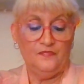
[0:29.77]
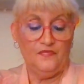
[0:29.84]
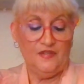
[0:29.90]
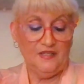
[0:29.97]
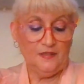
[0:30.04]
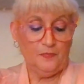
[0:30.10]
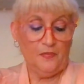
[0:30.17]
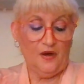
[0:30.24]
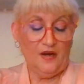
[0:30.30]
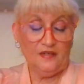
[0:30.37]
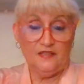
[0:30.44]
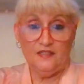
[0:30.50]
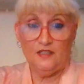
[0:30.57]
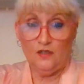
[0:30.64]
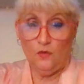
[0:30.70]
this
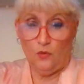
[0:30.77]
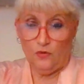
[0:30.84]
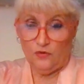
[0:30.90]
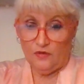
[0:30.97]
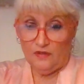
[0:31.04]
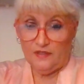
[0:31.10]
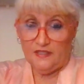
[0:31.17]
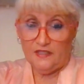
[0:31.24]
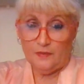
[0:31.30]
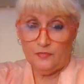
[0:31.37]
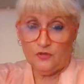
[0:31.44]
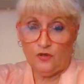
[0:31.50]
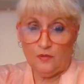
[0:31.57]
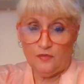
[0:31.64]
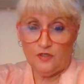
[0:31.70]
box is a quarterly
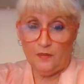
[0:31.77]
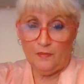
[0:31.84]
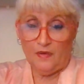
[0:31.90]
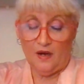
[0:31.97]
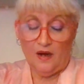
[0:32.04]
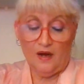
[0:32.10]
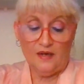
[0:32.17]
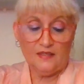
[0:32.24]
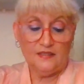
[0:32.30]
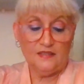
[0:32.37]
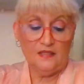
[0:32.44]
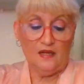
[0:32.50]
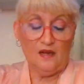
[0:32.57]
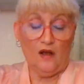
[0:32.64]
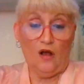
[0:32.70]
subscription
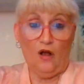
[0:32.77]
box.